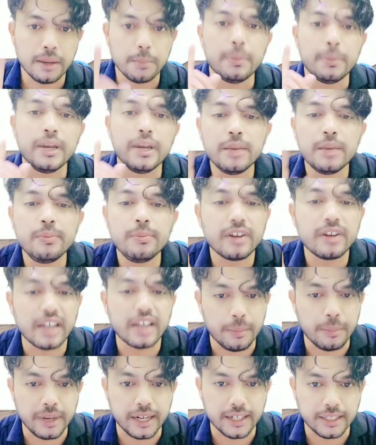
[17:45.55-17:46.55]
Believe your
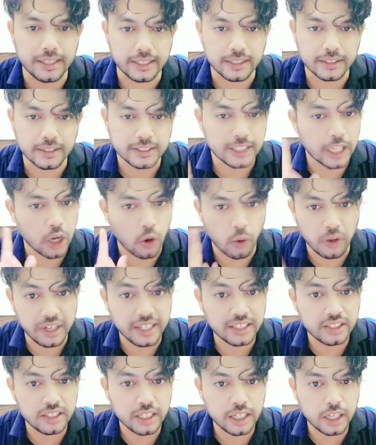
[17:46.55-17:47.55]
ability. The
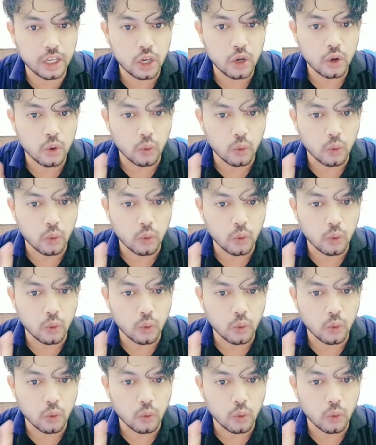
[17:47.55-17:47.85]
only thing